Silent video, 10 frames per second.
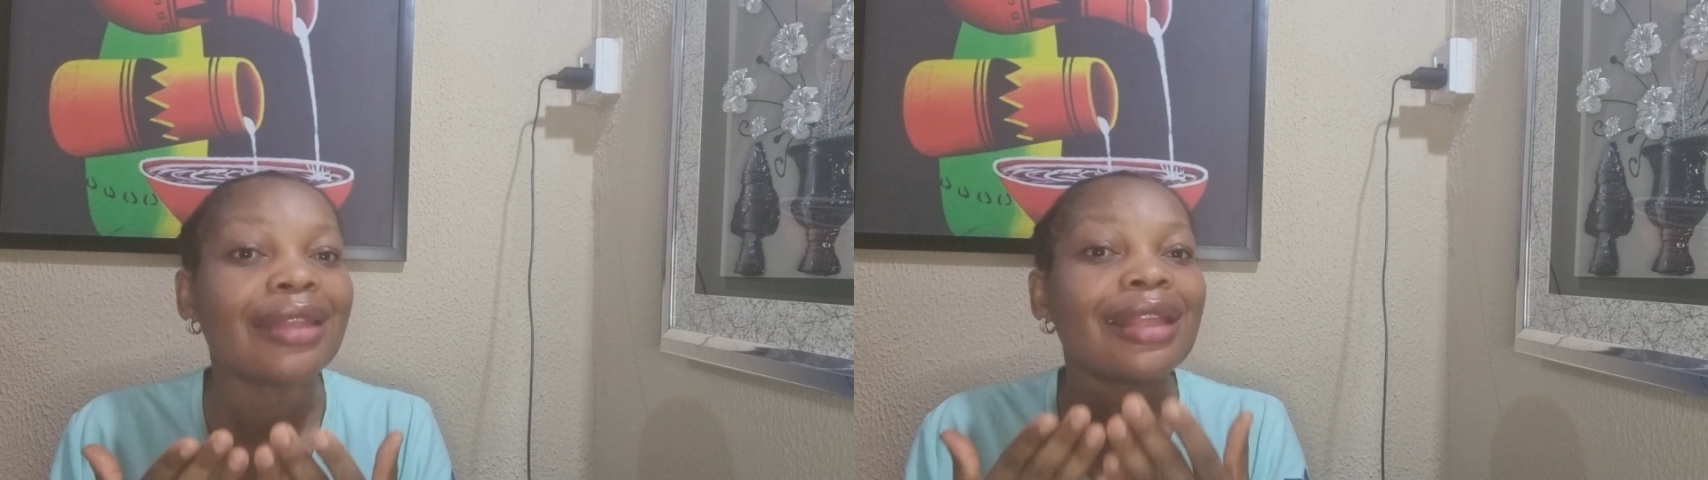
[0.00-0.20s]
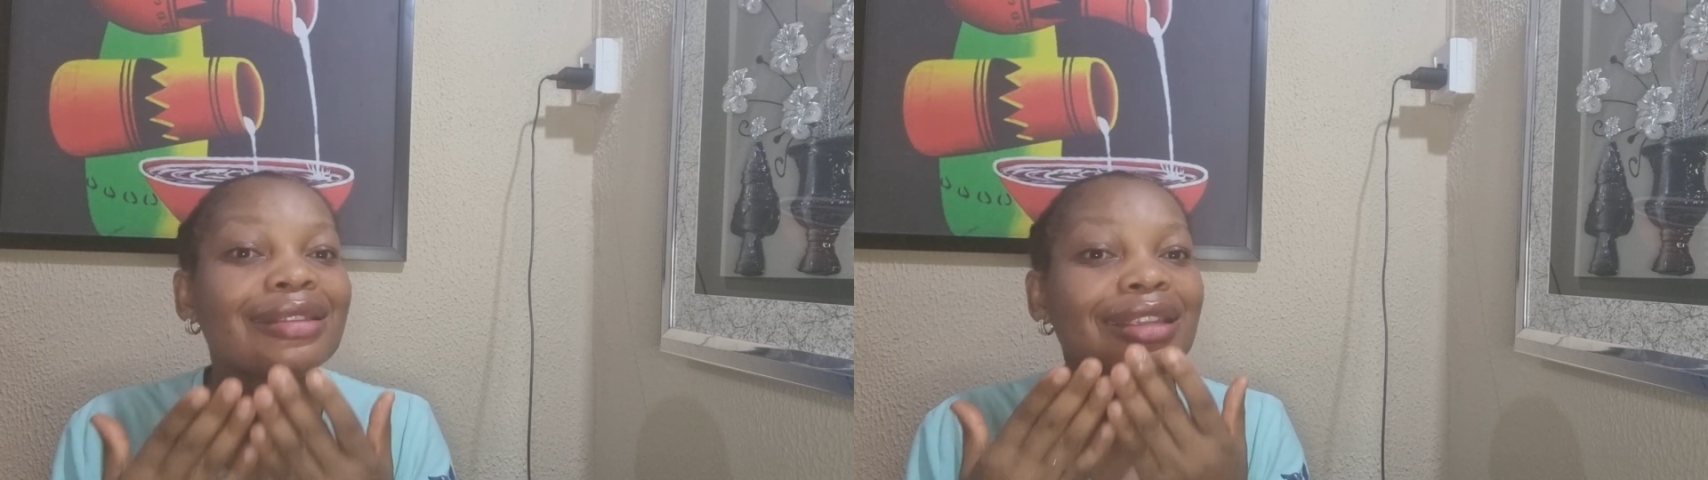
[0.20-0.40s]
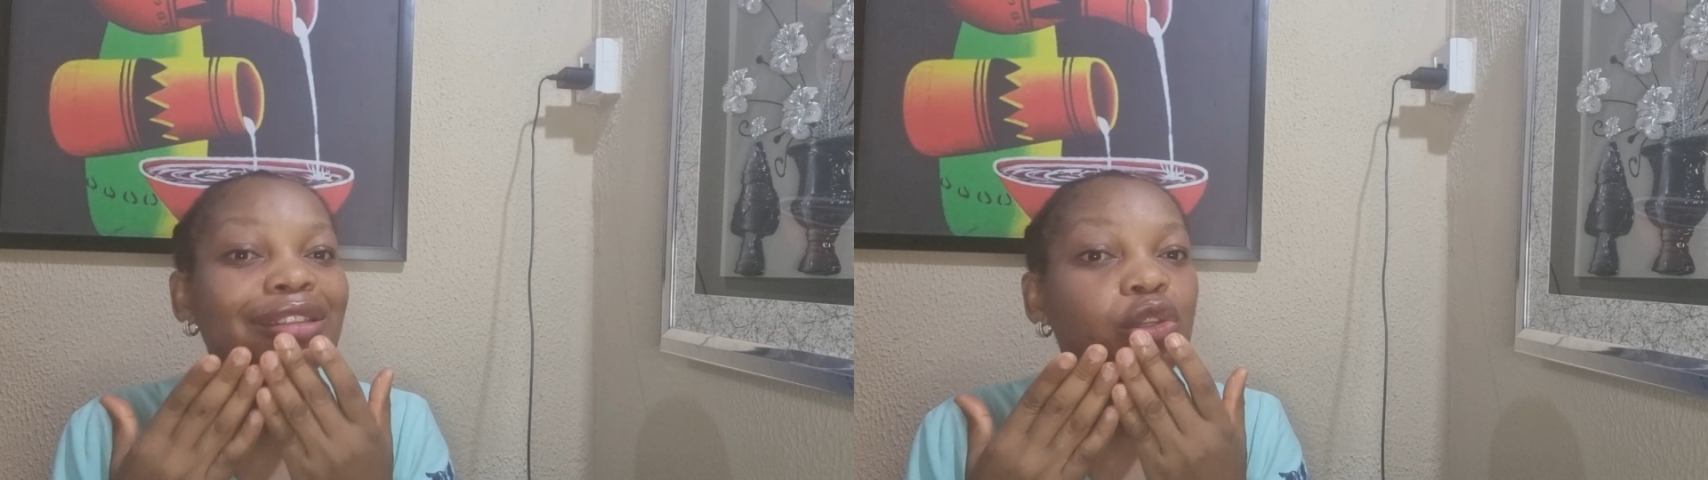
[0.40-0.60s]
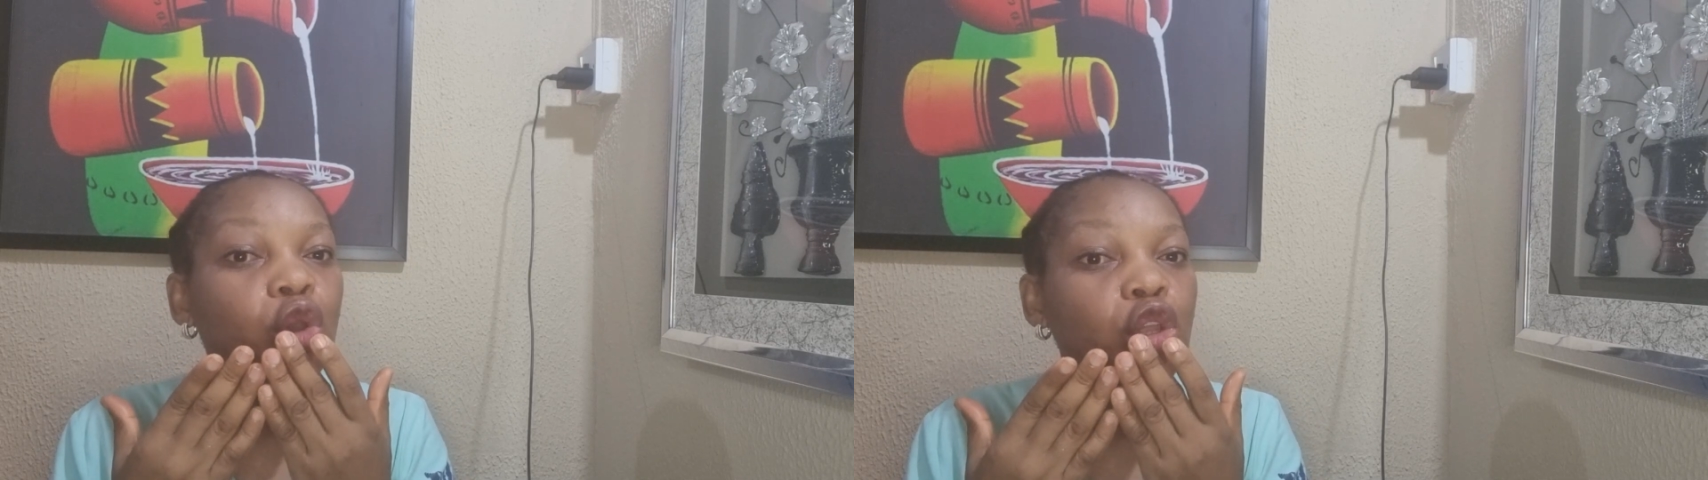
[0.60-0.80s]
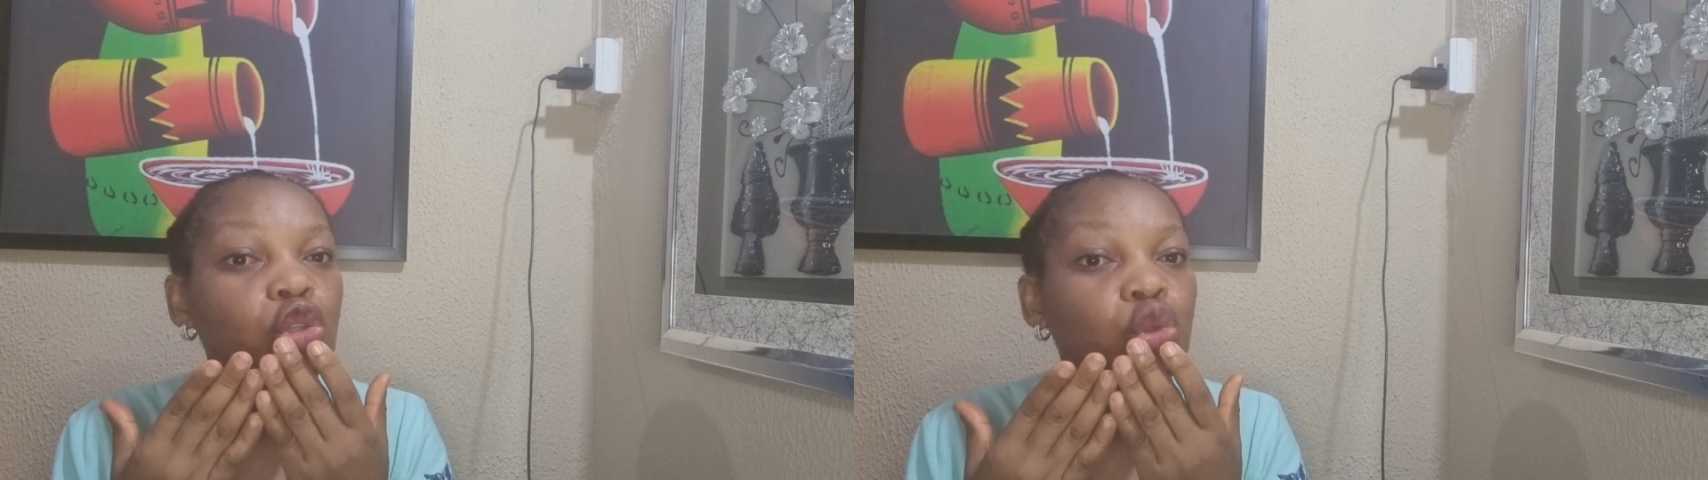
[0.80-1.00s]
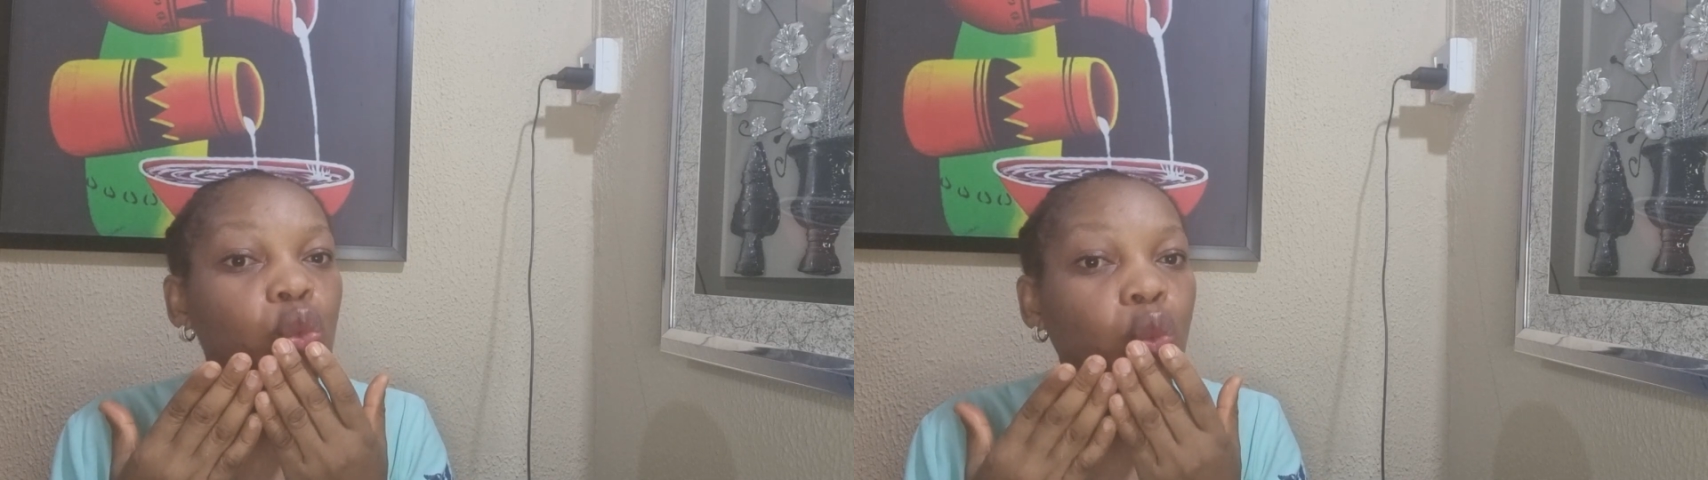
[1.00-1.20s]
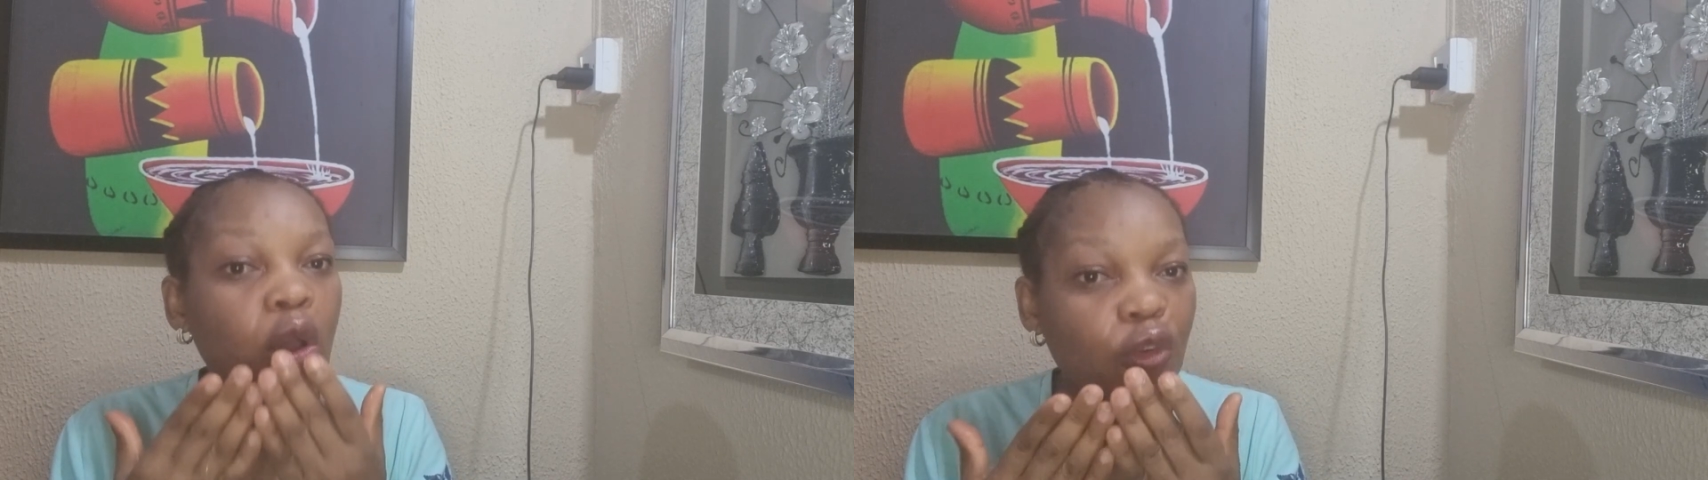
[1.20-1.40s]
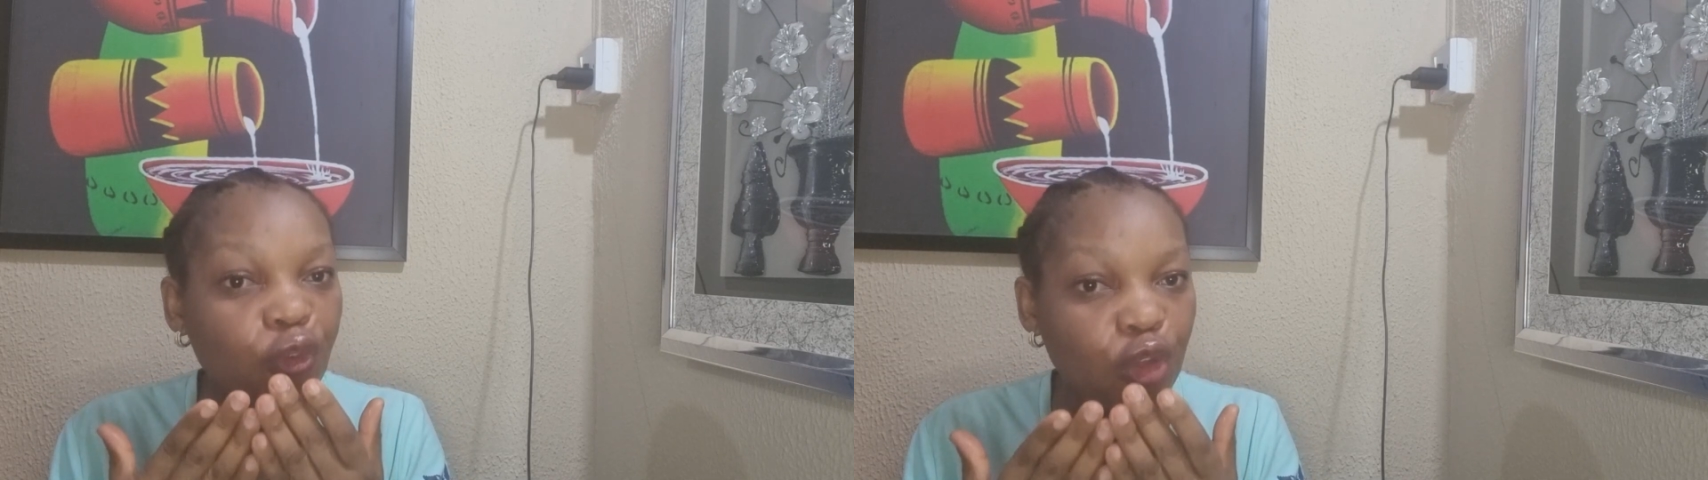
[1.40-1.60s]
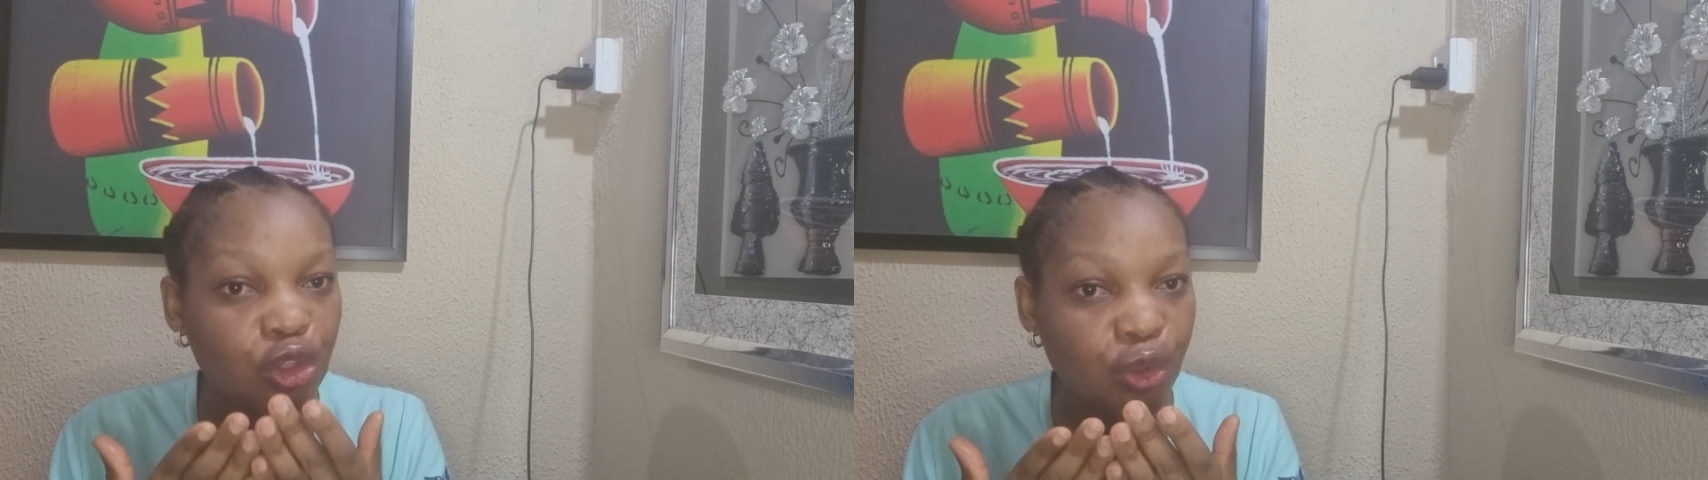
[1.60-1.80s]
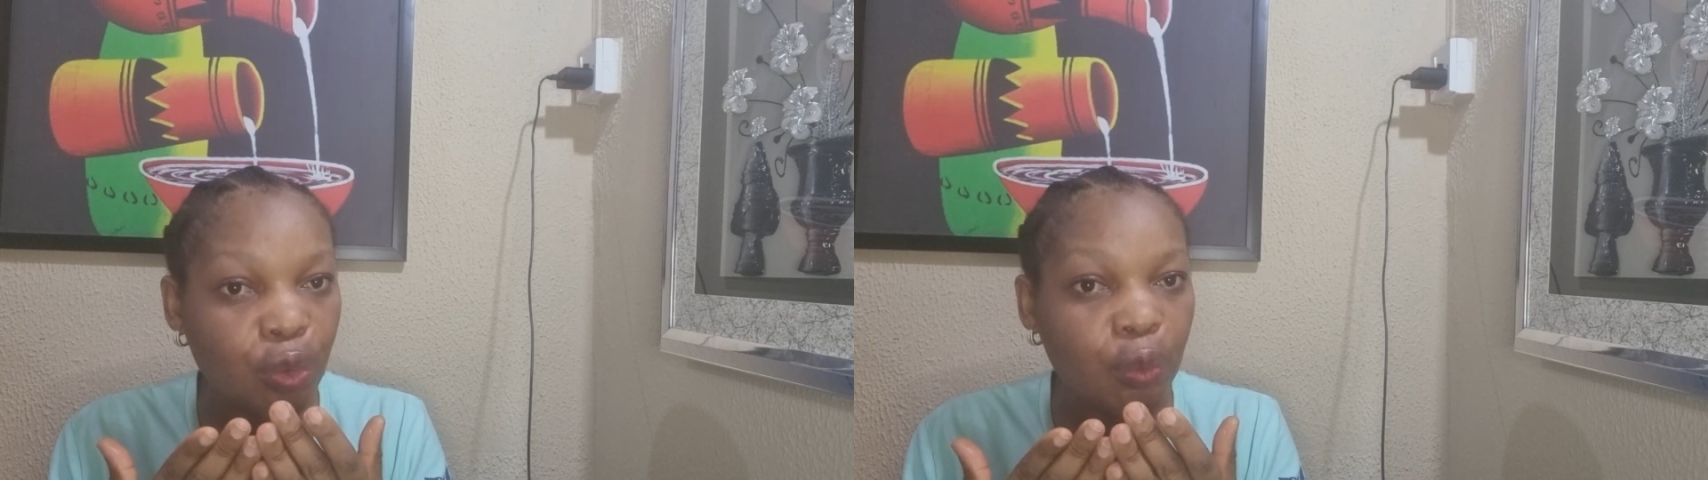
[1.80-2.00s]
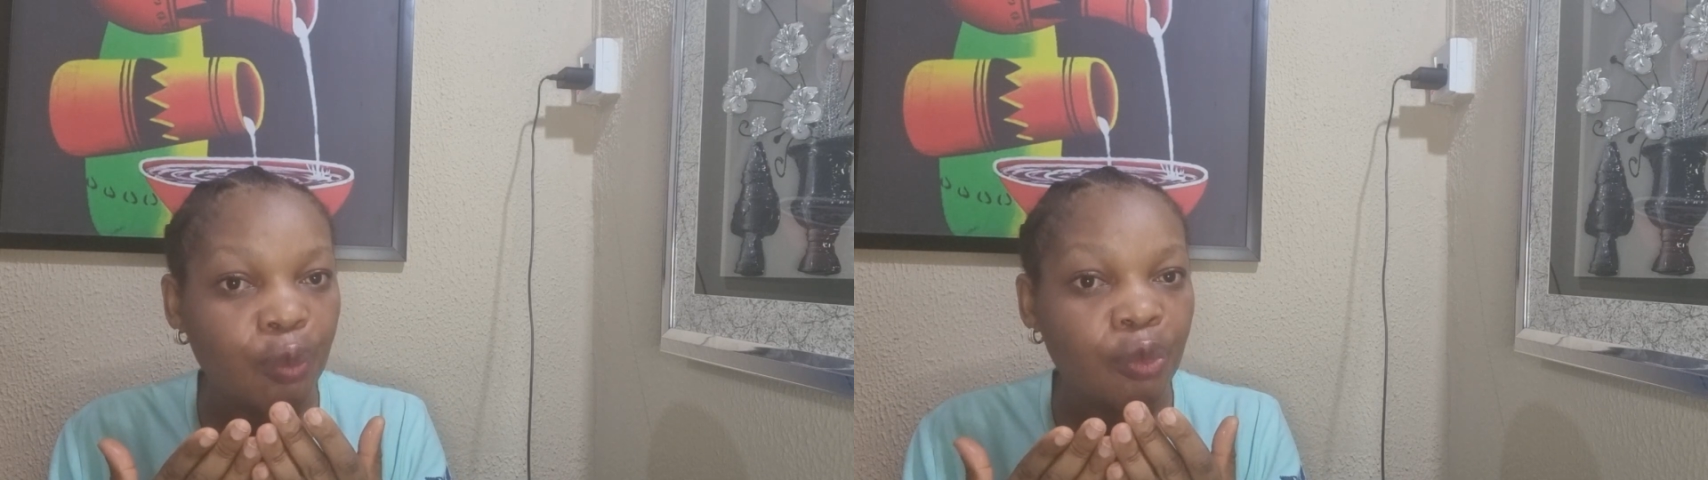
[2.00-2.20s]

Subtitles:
that it's going to work for you.